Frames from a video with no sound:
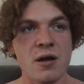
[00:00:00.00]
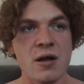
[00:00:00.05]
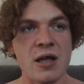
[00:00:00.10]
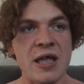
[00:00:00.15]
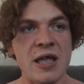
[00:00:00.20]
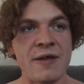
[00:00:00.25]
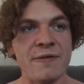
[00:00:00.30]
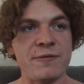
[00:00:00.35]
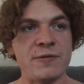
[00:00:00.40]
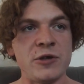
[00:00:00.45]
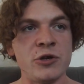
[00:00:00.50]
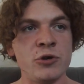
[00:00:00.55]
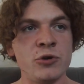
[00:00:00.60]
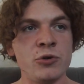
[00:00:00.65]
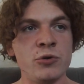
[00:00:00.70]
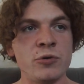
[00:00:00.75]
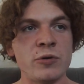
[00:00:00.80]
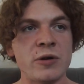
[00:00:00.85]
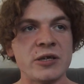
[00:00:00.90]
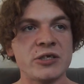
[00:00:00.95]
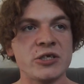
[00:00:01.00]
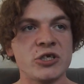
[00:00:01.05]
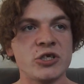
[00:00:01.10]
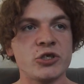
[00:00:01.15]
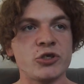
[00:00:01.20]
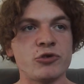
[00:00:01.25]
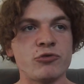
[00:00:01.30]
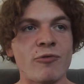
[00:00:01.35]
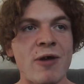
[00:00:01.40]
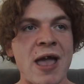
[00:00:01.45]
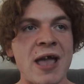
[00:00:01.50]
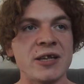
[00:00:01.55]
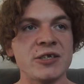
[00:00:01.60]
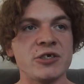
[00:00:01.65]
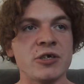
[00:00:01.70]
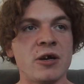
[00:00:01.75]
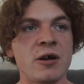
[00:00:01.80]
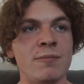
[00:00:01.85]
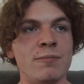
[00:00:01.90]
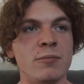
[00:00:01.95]
If you stretch
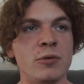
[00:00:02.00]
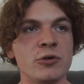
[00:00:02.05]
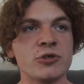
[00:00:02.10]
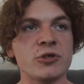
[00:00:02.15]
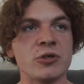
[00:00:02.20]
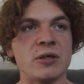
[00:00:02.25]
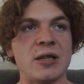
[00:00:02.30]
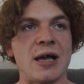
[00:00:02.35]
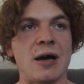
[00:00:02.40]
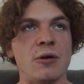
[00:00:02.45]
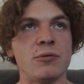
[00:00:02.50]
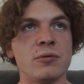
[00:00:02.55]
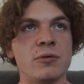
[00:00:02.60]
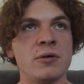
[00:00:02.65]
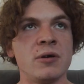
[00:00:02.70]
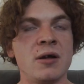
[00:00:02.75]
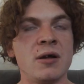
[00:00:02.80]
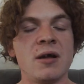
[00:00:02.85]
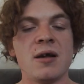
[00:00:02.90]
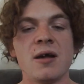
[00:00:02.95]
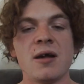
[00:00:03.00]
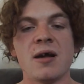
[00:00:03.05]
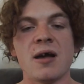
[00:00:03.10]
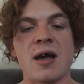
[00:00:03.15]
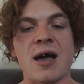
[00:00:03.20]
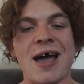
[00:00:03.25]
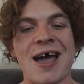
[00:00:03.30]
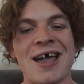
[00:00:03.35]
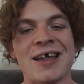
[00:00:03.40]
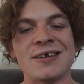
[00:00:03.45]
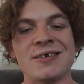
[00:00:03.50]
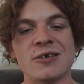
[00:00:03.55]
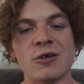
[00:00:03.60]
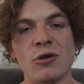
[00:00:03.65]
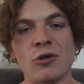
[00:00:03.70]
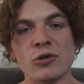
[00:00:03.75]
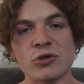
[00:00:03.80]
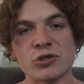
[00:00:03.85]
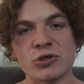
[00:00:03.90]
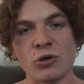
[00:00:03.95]
a muscle out and
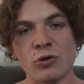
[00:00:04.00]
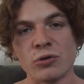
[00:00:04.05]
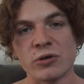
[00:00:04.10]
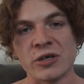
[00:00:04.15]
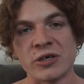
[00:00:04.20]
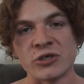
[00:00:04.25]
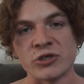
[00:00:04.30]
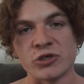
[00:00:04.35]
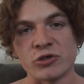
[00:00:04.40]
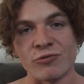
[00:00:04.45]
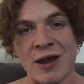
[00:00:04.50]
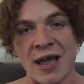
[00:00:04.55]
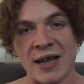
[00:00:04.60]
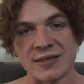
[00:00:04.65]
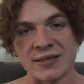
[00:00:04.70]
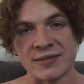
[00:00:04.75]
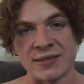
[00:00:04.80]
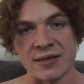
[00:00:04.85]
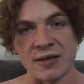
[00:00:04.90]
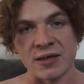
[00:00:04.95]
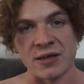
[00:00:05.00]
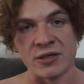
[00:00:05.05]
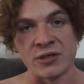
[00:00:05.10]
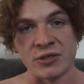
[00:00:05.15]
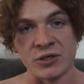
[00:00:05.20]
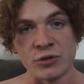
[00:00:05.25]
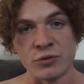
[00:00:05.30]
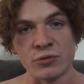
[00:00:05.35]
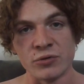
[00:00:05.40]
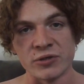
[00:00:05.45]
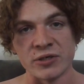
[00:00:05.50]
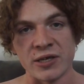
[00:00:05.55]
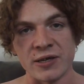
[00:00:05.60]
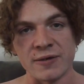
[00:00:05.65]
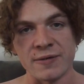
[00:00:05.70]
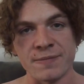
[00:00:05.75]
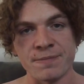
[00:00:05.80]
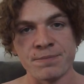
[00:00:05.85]
also contract it and use it,